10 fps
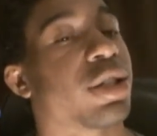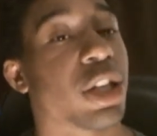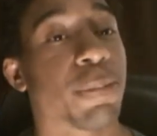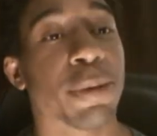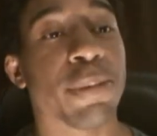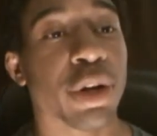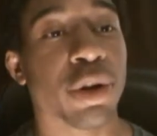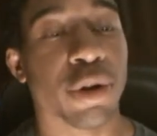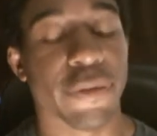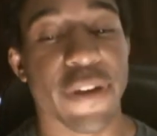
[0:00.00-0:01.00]

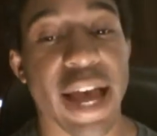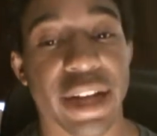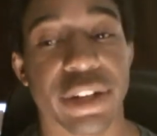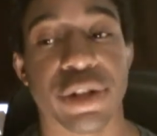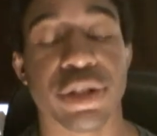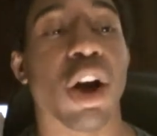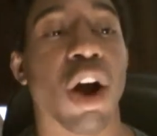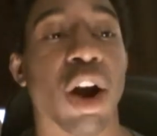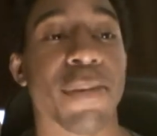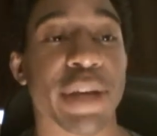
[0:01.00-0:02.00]
temperamental factors
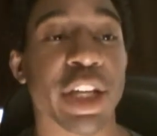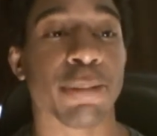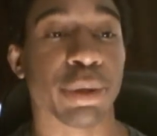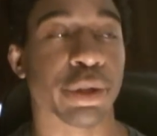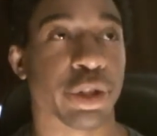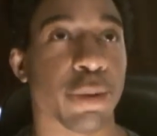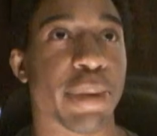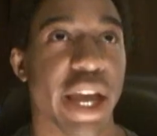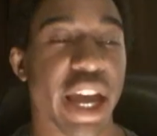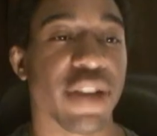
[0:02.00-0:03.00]
are amenable to
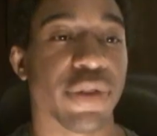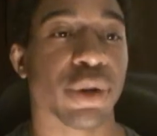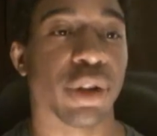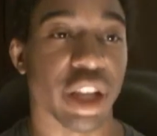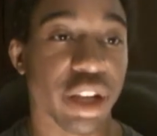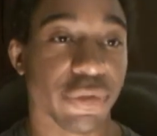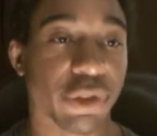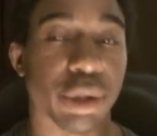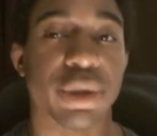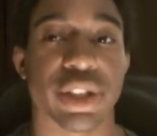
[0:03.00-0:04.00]
behavioral
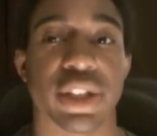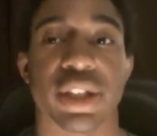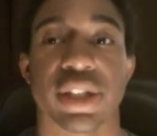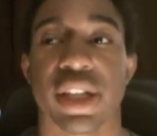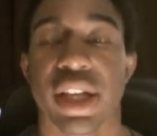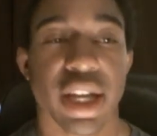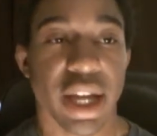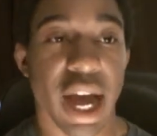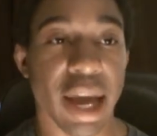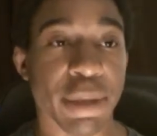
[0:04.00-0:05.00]
influences.
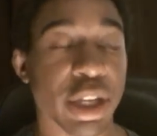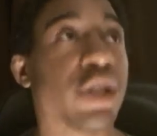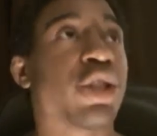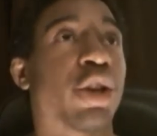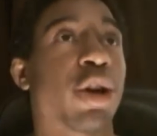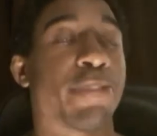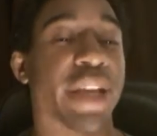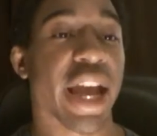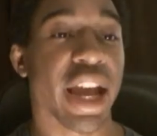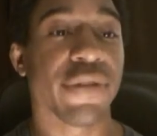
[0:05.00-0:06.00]
I mean, you're
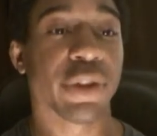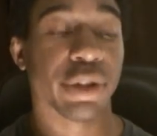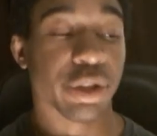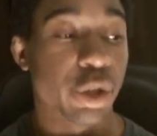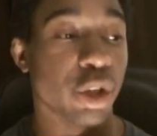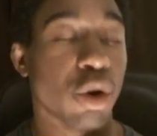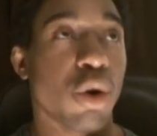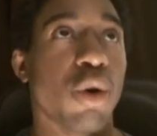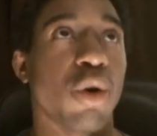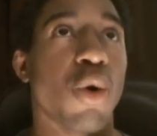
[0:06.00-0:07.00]

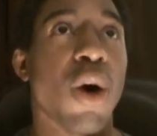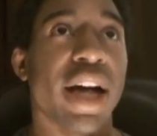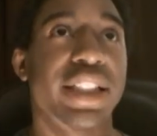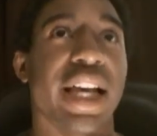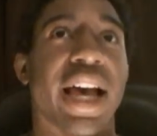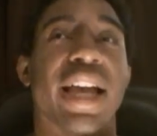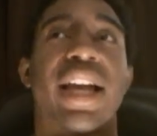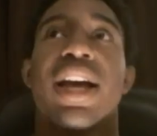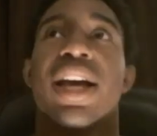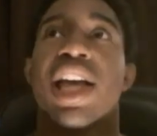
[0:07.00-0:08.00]

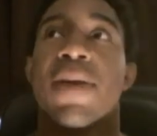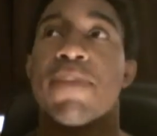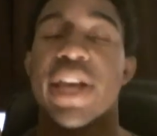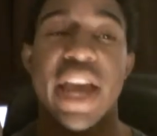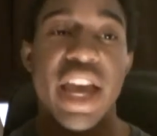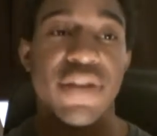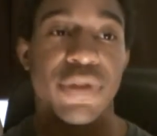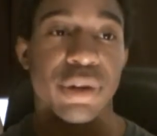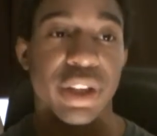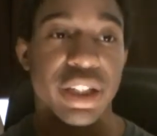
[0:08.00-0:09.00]

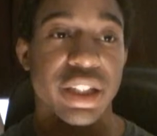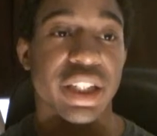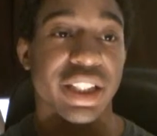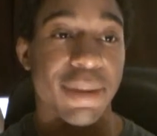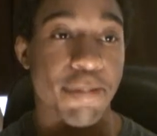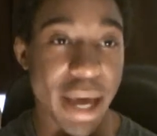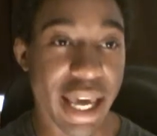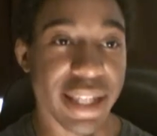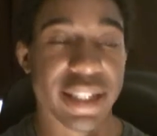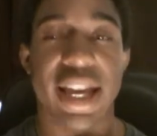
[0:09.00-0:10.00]
quasi-behavioralistically
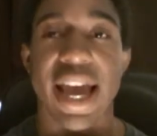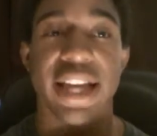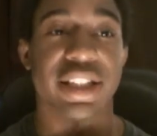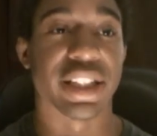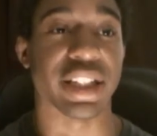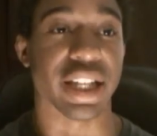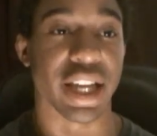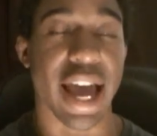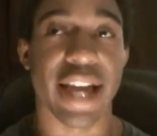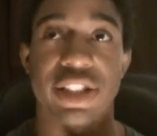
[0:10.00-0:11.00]
based as a
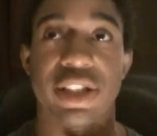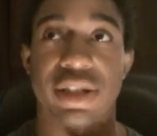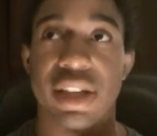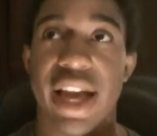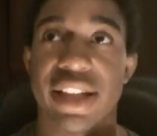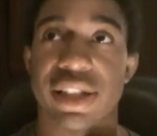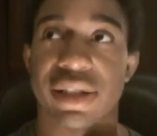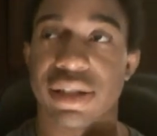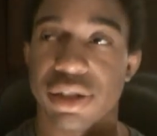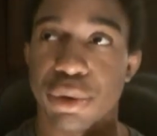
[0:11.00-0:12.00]

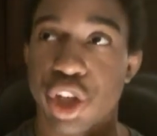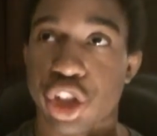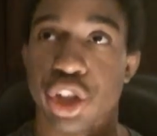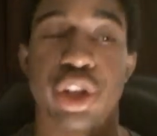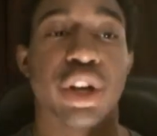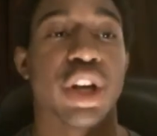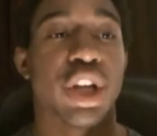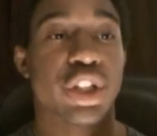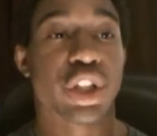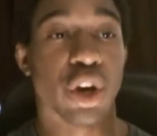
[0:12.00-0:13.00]
creature,
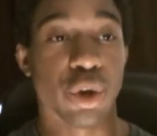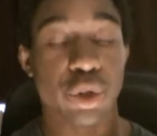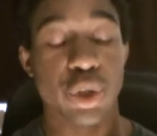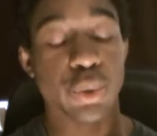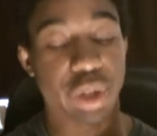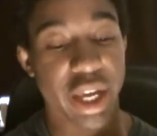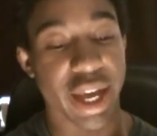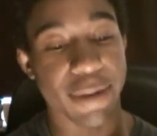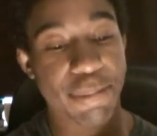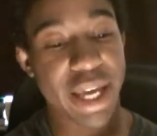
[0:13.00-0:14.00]
so you
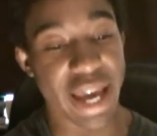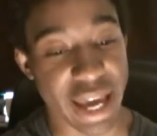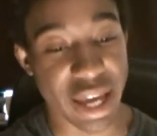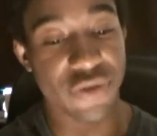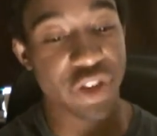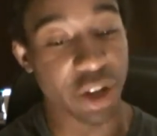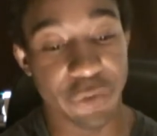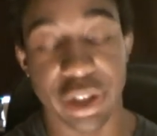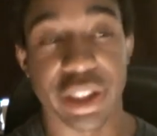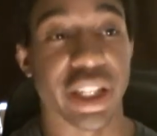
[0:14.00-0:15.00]
can behave
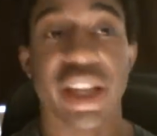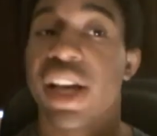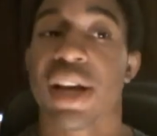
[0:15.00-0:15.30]
differently.